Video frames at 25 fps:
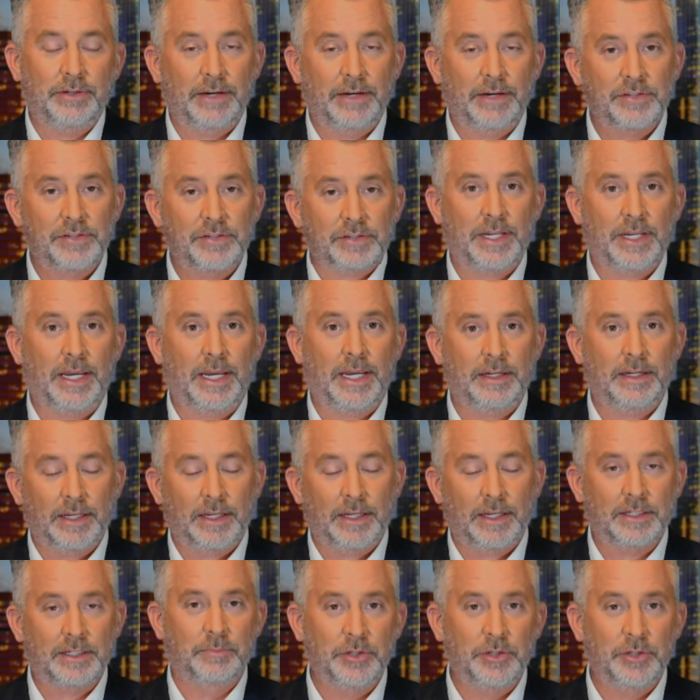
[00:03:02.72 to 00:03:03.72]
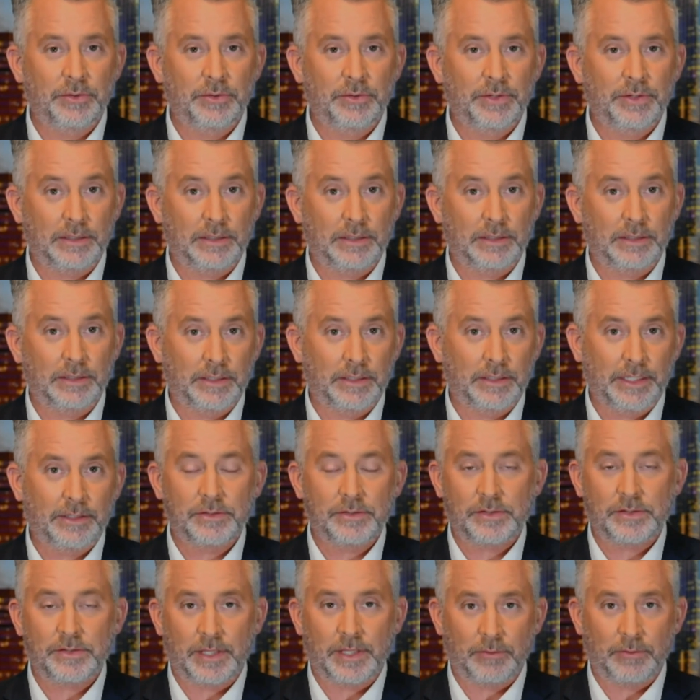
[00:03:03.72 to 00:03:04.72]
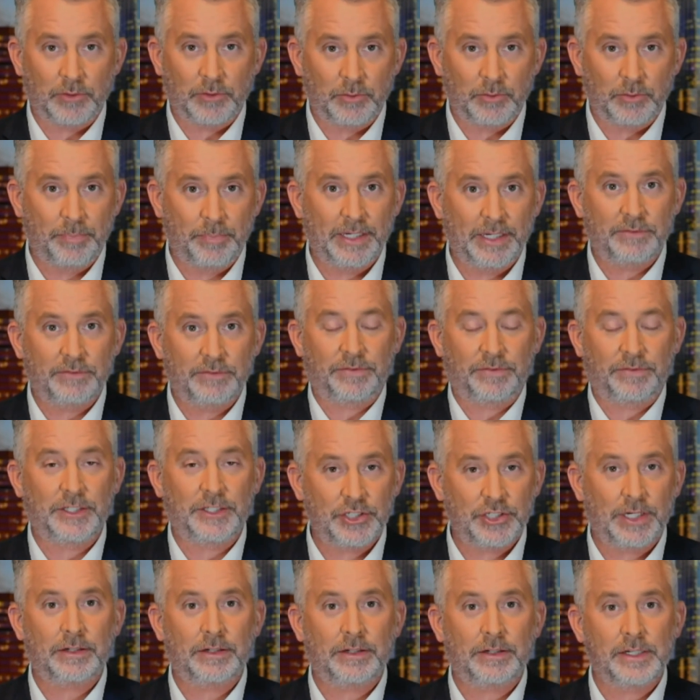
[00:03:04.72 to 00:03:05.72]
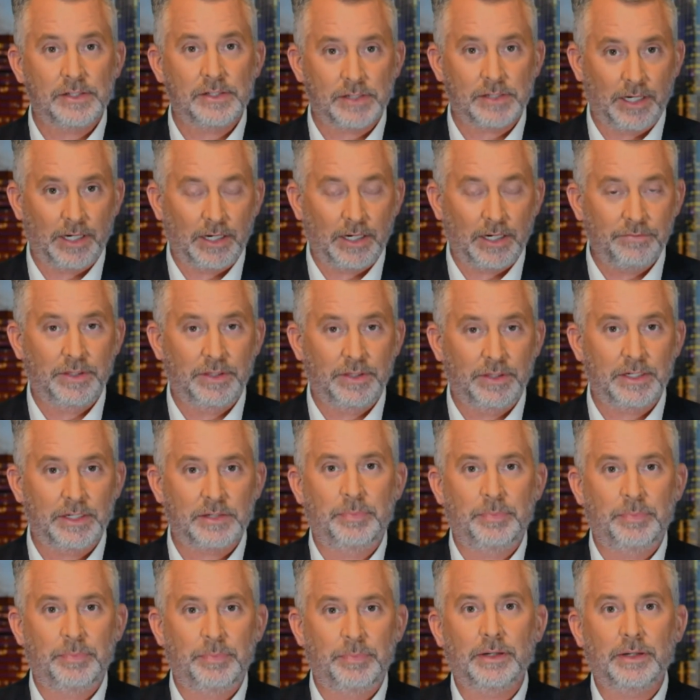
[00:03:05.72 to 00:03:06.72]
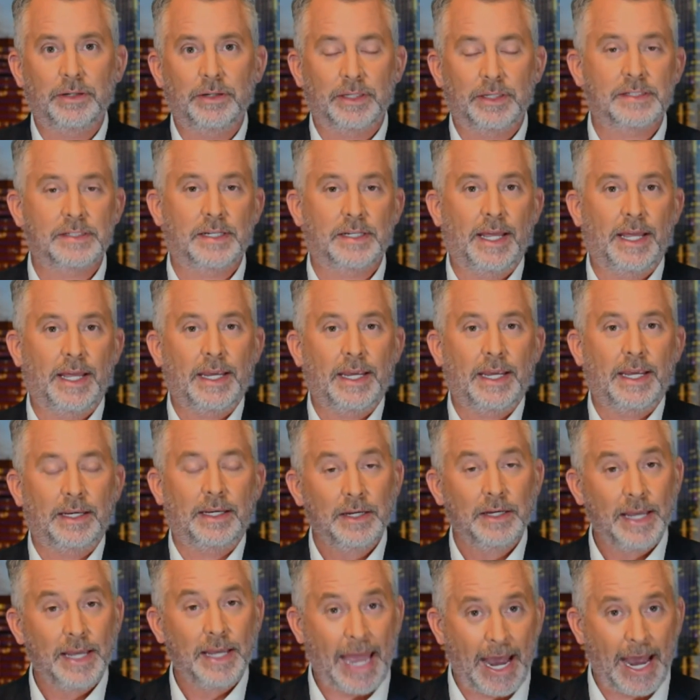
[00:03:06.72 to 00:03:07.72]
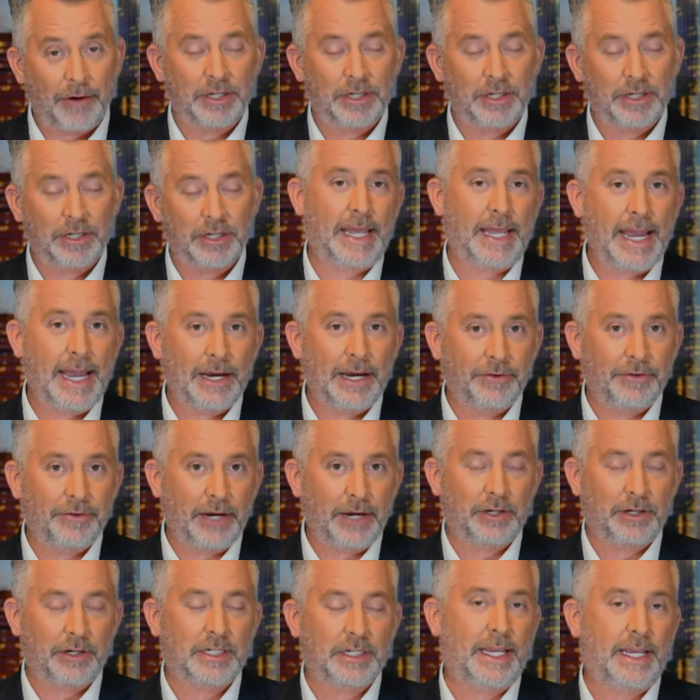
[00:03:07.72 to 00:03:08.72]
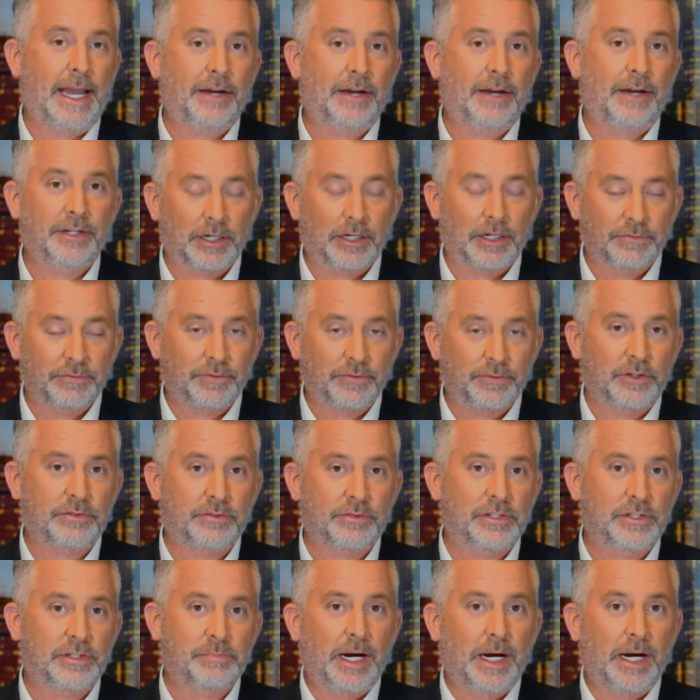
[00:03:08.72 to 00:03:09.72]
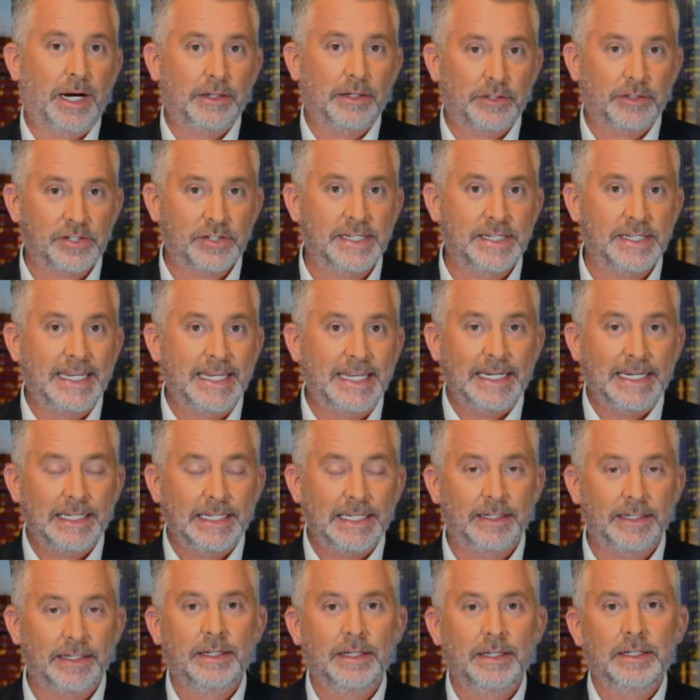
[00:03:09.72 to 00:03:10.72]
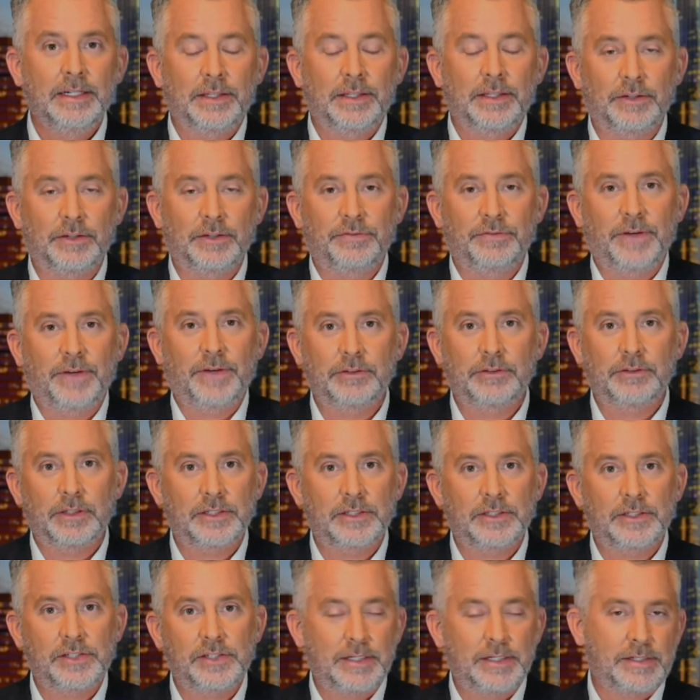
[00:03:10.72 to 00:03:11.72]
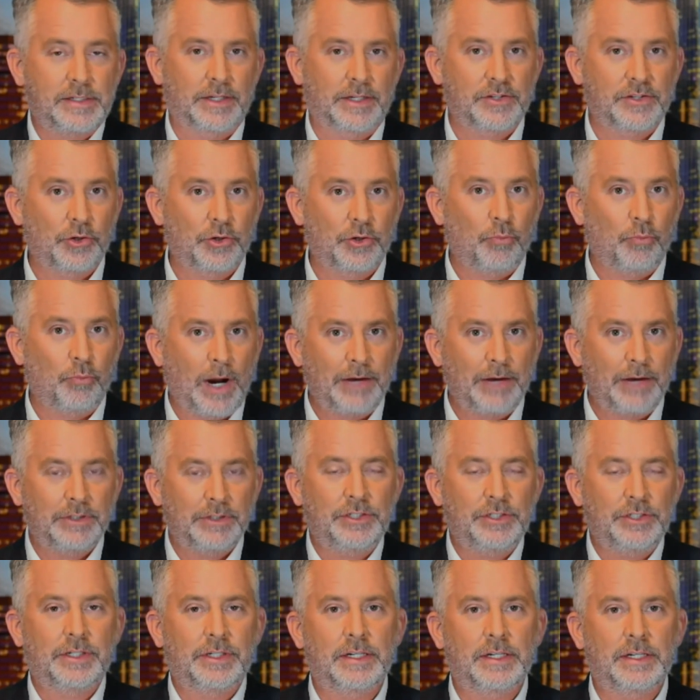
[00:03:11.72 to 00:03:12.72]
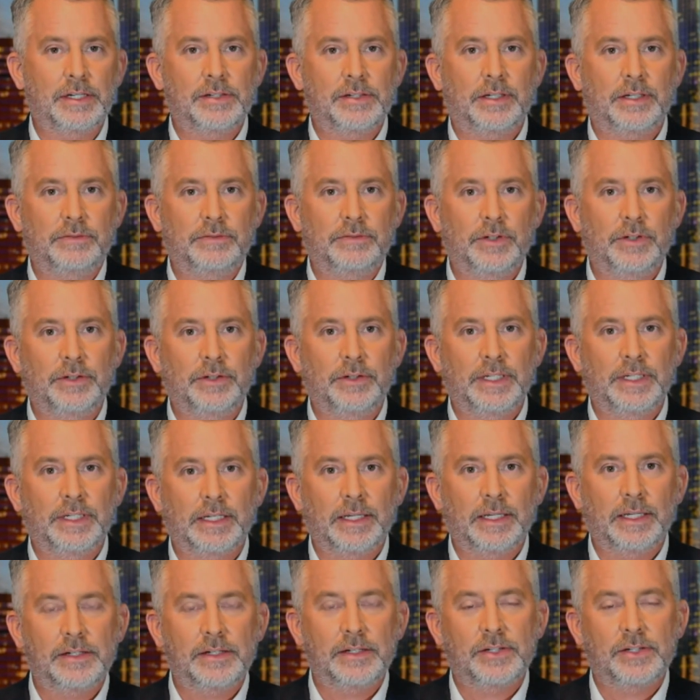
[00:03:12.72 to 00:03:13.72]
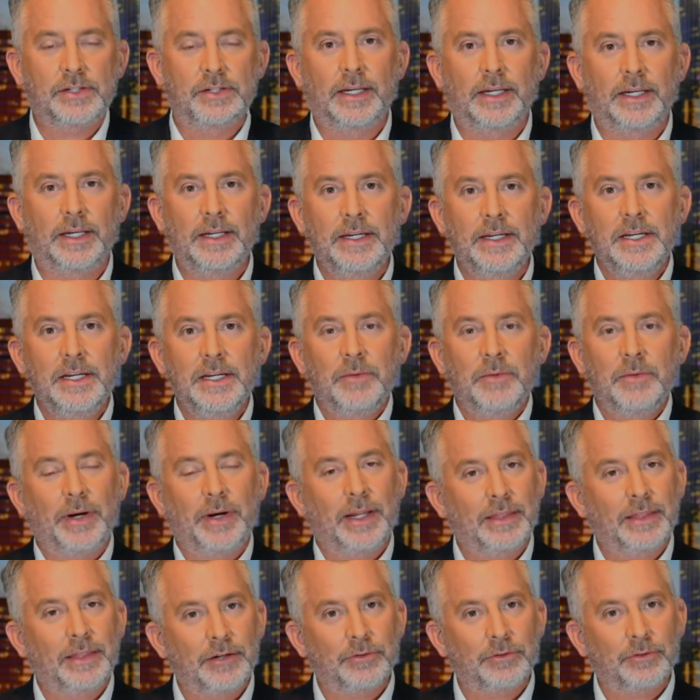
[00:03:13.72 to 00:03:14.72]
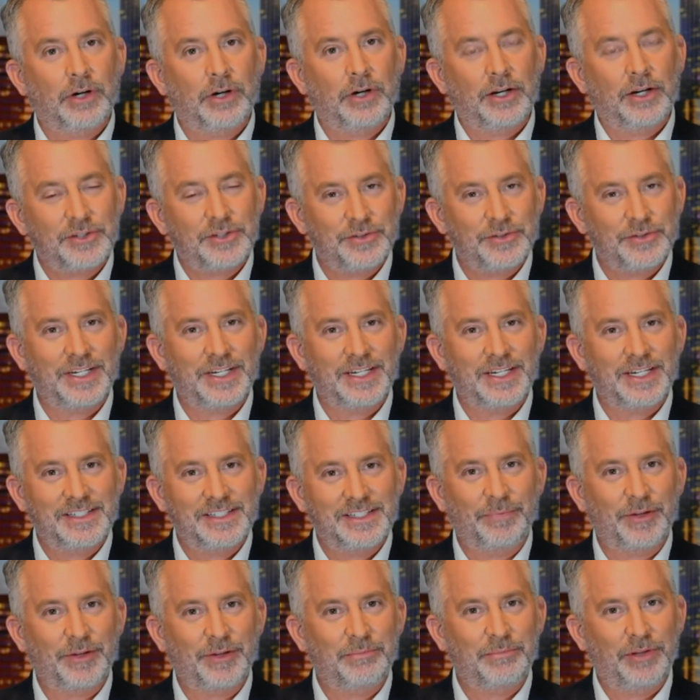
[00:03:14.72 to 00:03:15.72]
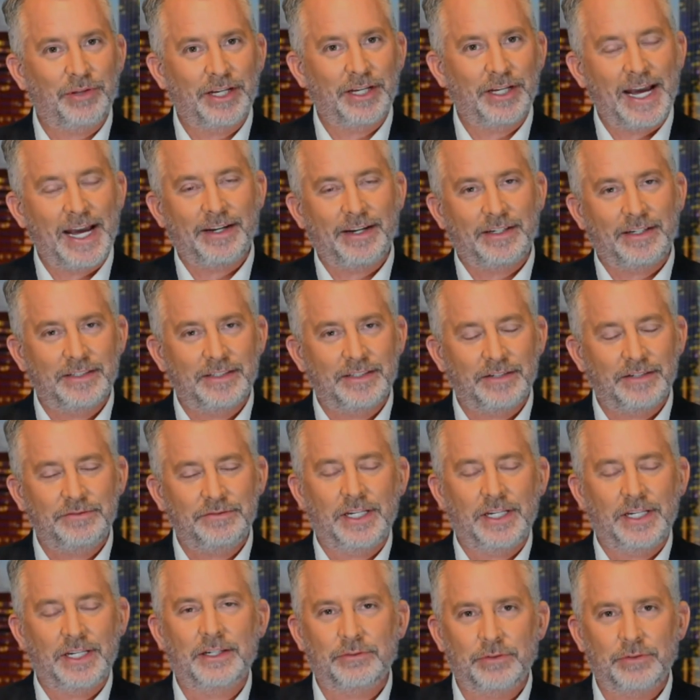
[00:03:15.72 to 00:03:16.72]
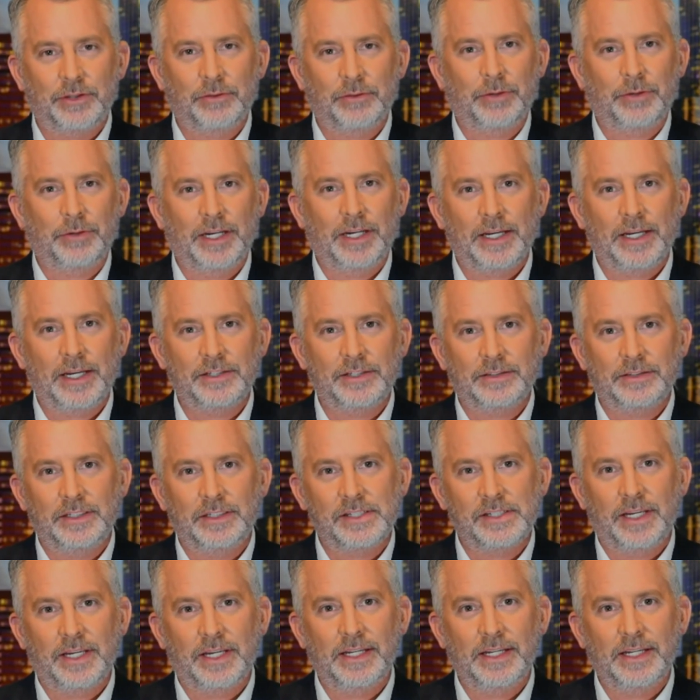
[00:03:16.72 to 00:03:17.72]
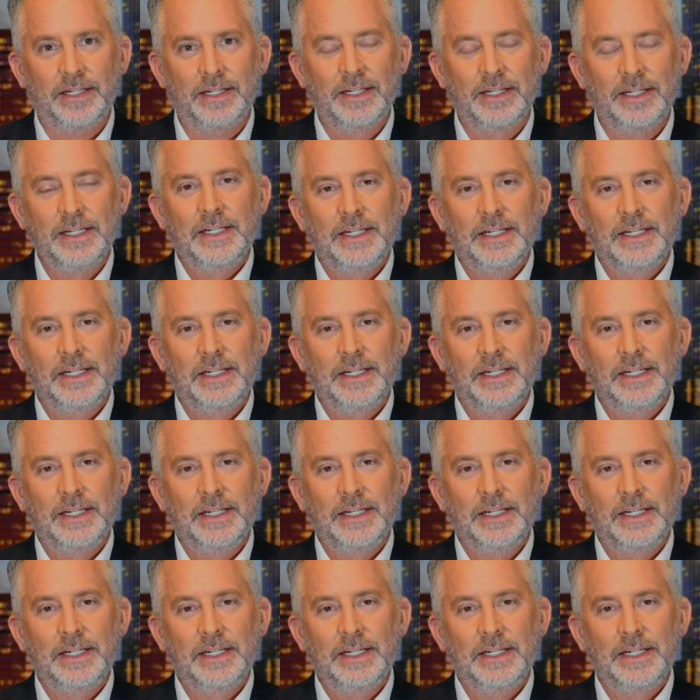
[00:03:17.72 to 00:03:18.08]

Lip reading: you have state and community leaders that were beneficiaries of this bill that said, hey, our town, our county, our first responders needed the federal assistance, so why would you consider voting against it? But I think we're also seeing something play out. It dovetails with what Angela said,